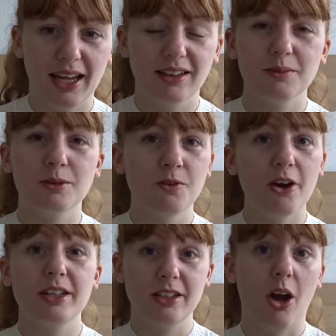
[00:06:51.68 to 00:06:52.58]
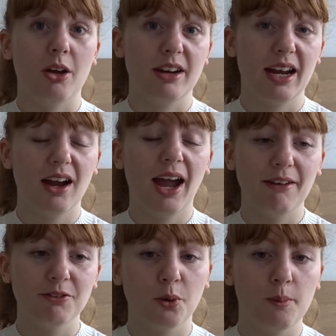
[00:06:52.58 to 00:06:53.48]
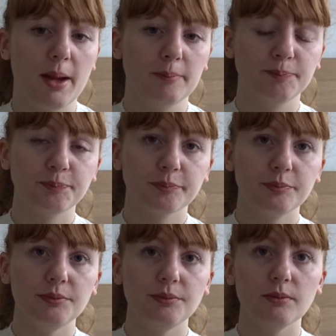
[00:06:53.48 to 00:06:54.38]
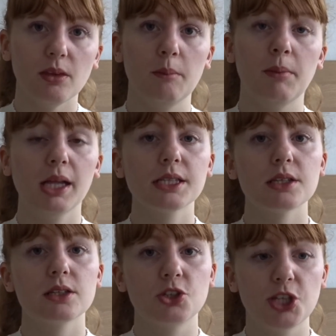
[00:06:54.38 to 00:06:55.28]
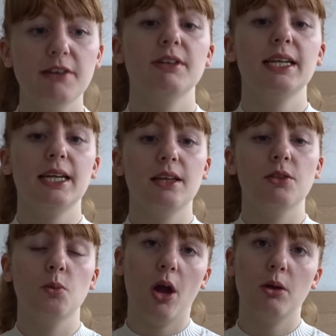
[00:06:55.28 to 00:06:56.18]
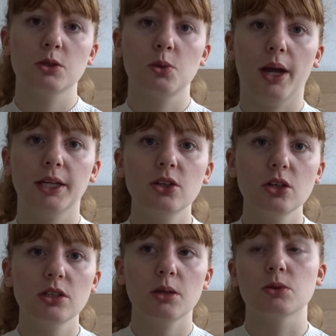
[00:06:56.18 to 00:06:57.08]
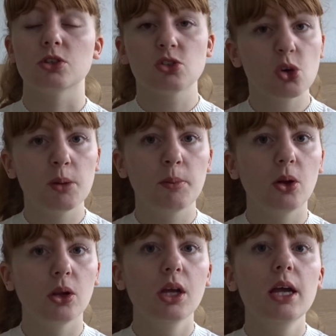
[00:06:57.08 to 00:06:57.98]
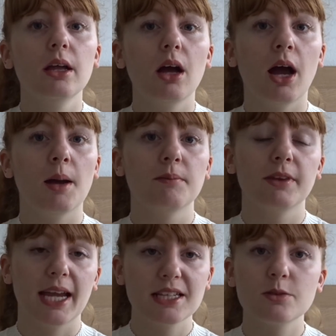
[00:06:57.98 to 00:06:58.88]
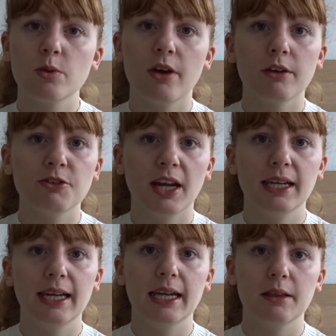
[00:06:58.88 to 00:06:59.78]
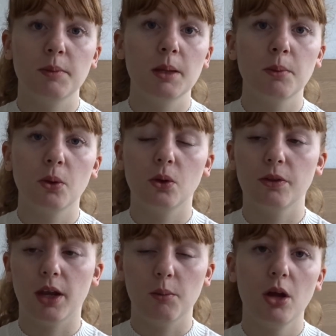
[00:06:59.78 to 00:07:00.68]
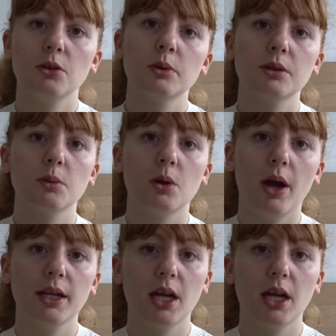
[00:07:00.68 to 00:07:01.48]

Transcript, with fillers: and it was very tiring, I have to admit. But generally the work was quite good, it was enjoyable, um, the guests were very friendly, the people that I worked with were quite